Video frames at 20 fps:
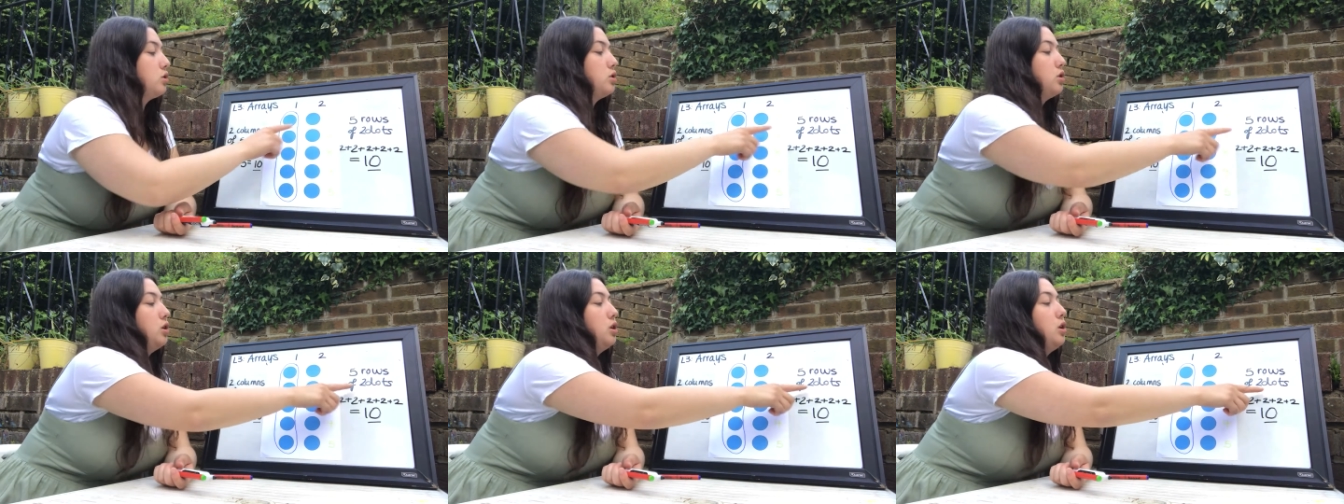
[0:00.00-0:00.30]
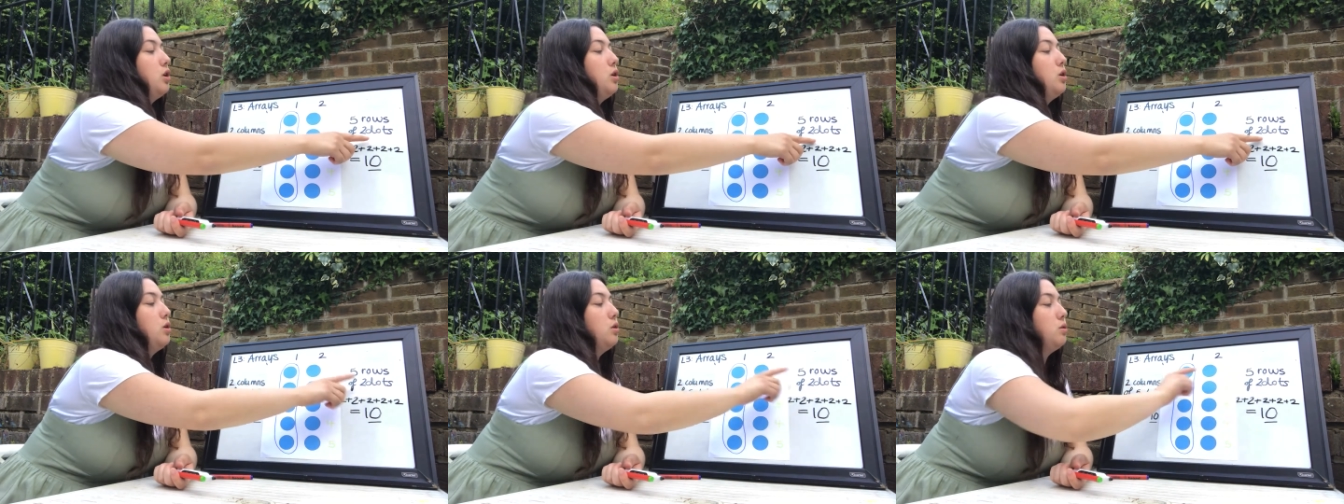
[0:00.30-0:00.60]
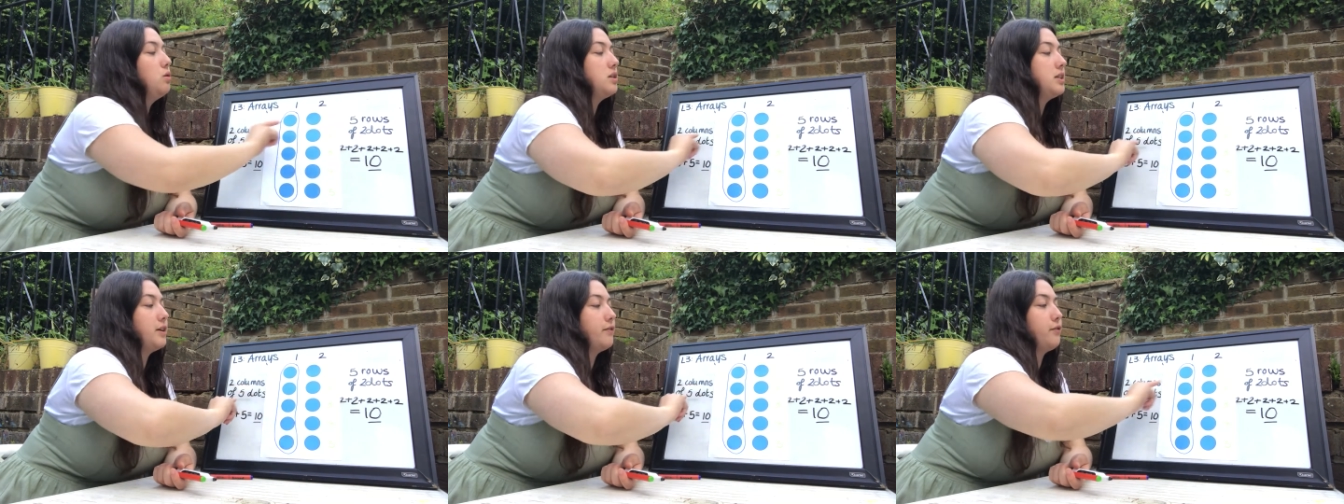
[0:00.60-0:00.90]

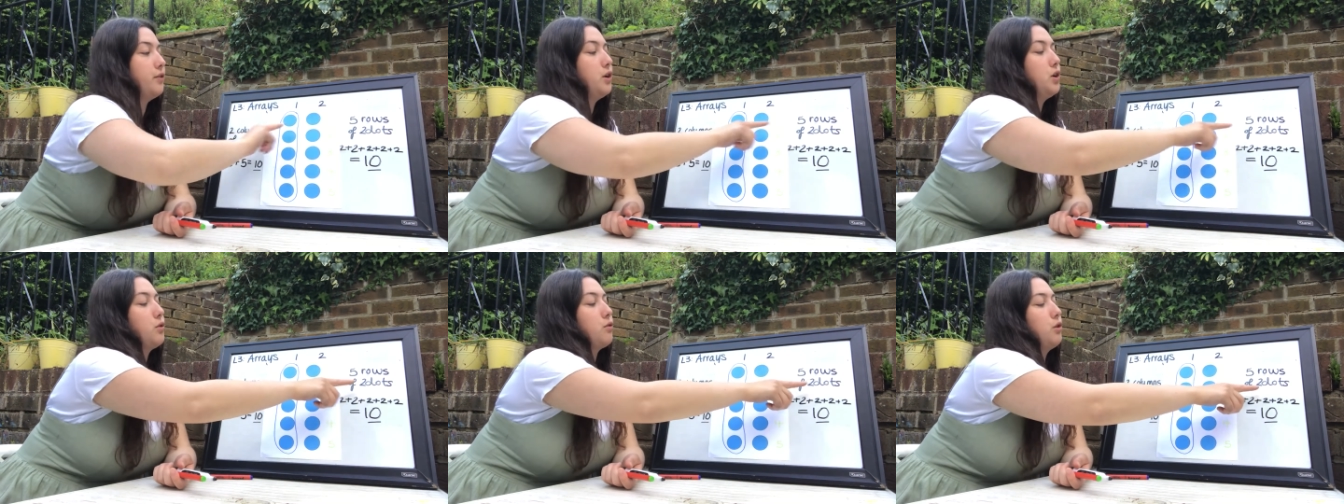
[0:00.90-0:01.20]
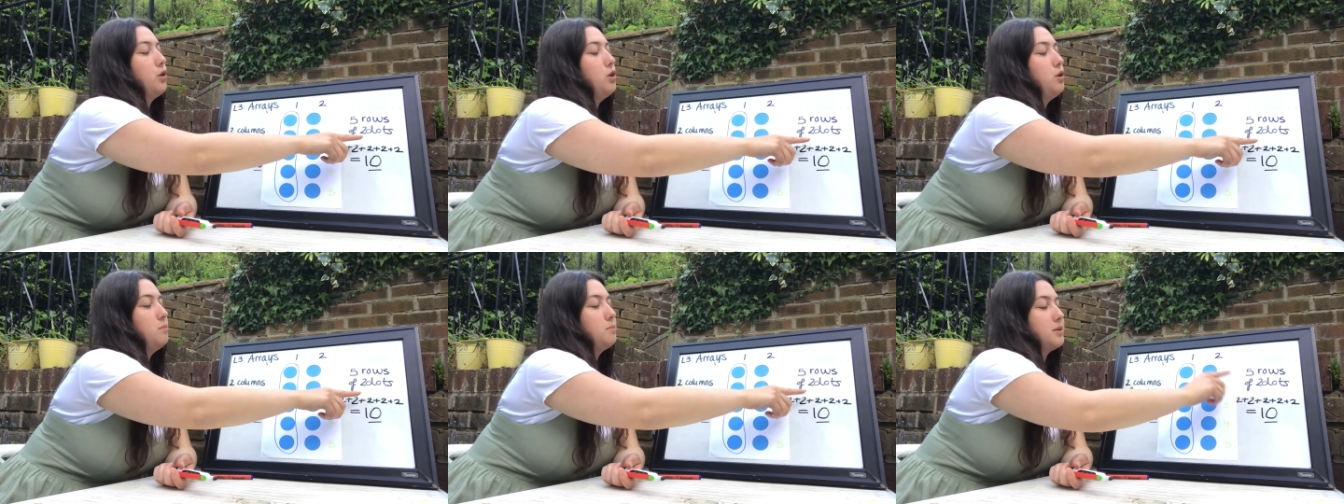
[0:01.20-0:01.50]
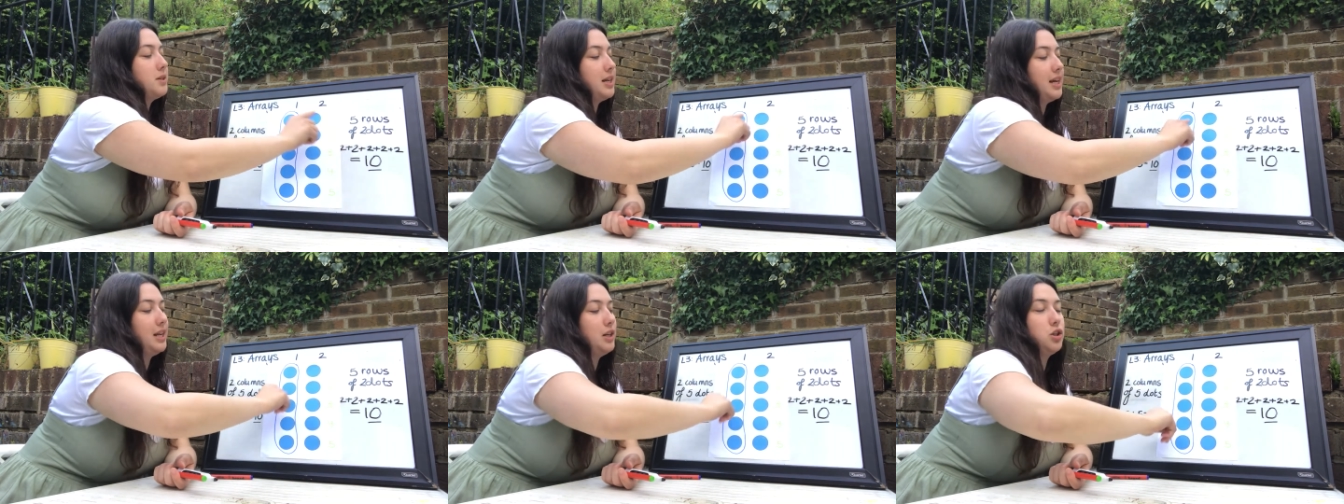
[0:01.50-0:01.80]
two different
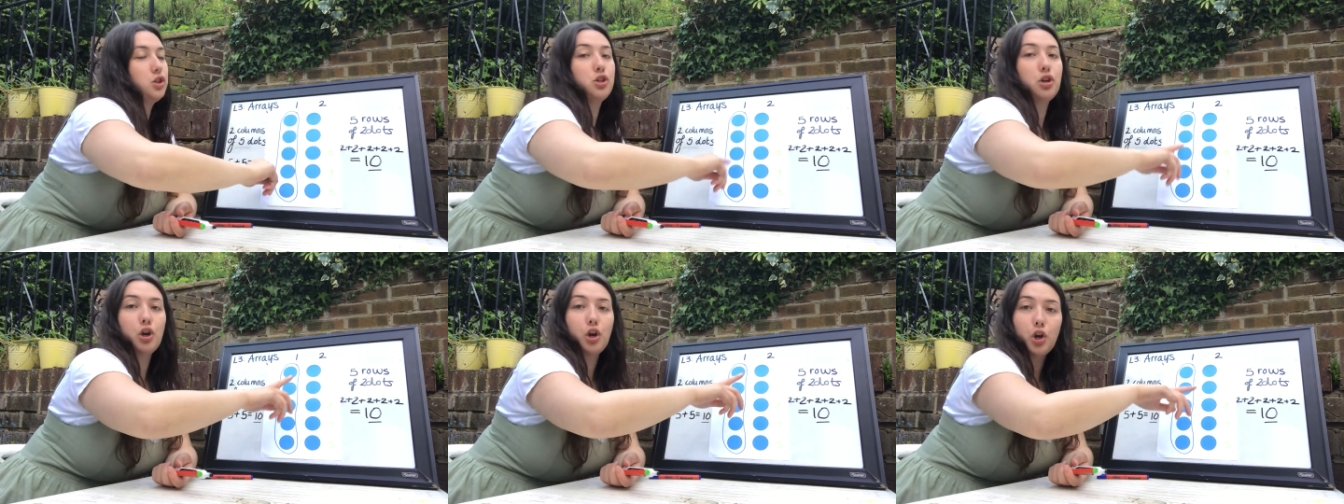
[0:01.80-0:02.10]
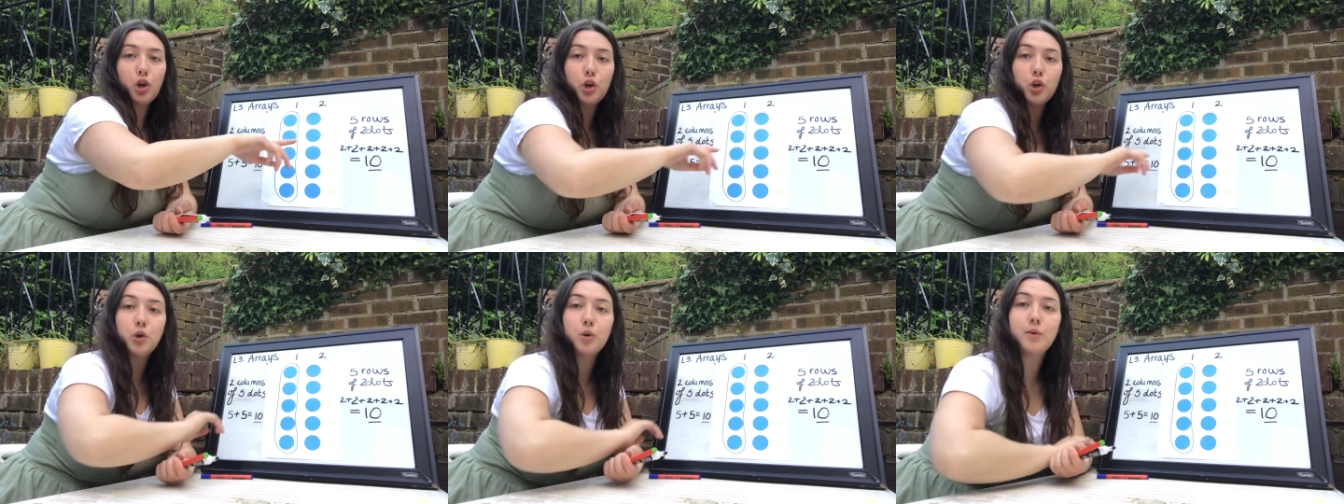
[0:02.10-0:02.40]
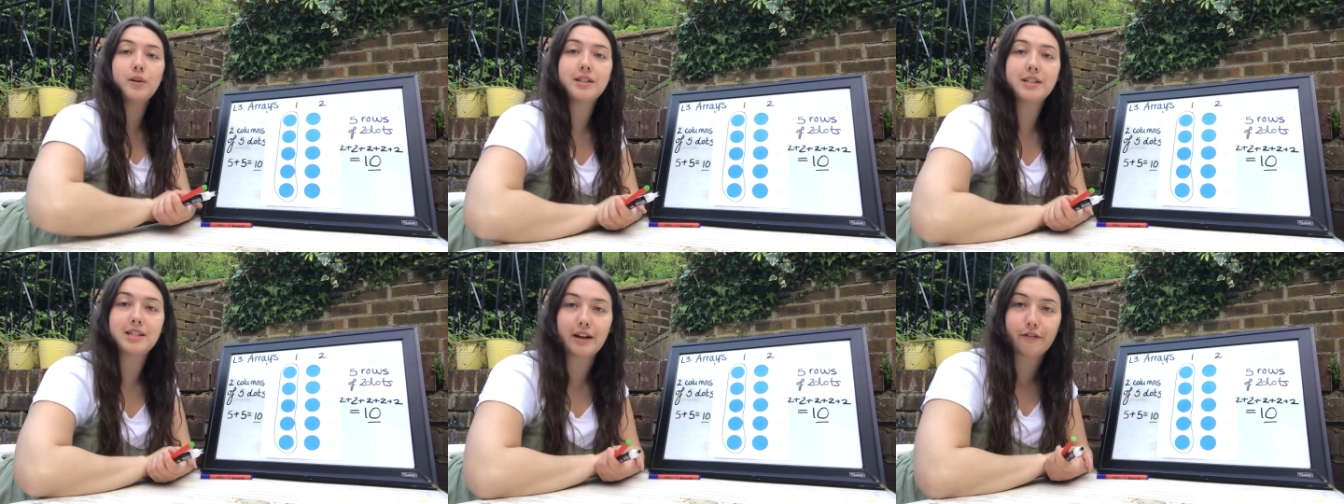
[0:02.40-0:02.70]
groups in
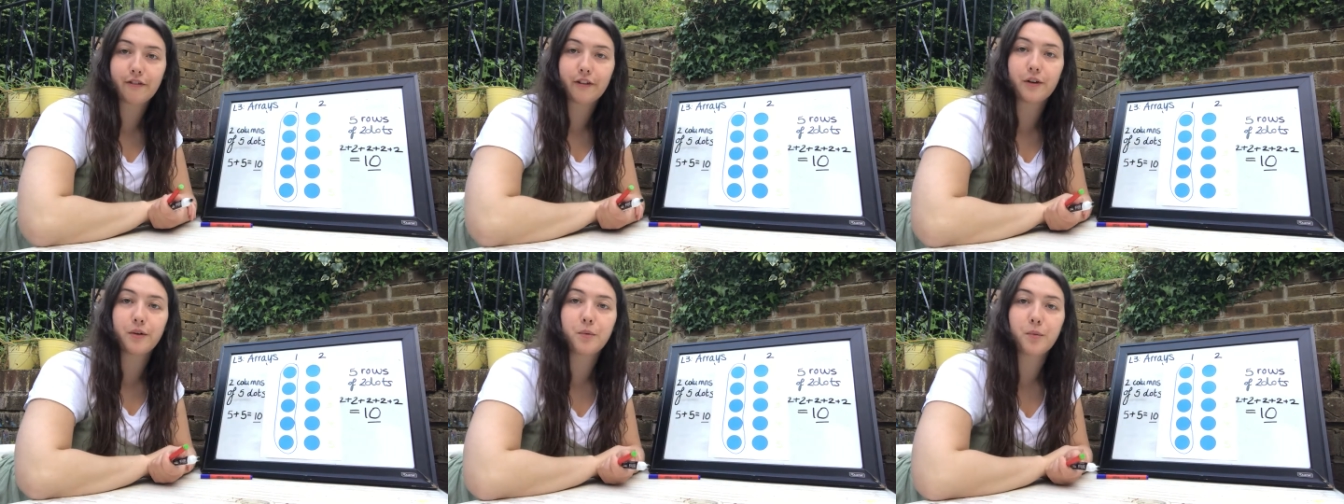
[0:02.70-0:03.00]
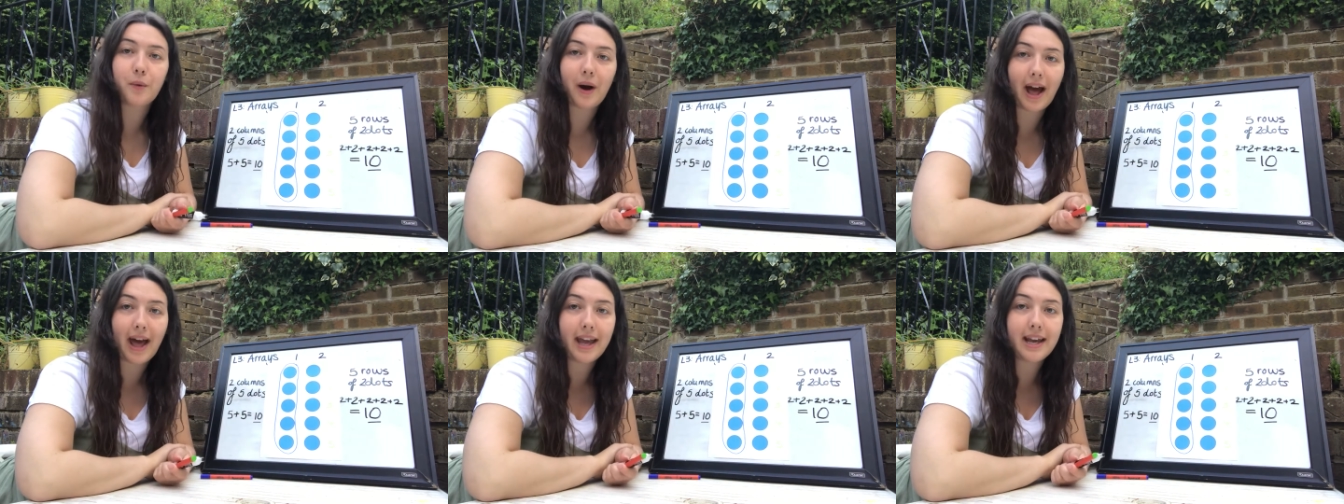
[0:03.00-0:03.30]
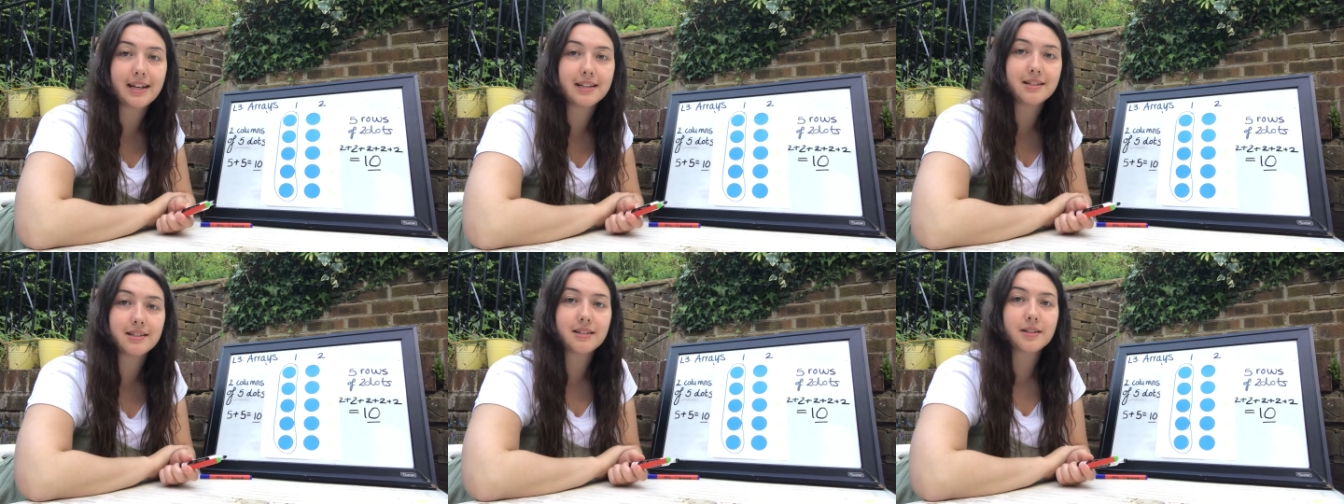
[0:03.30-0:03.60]
two different
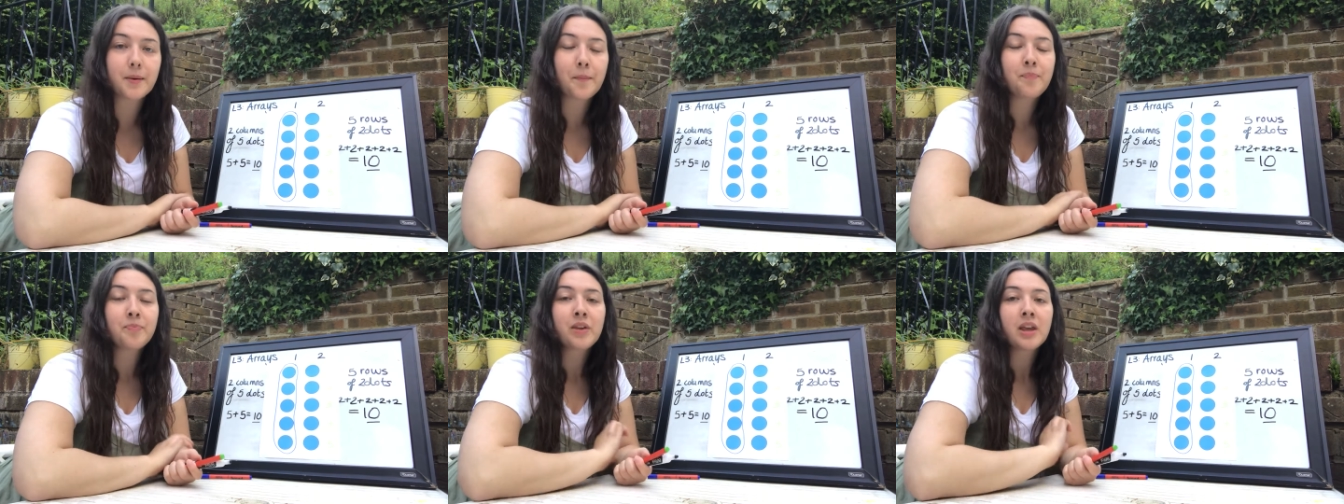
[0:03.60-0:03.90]
ways.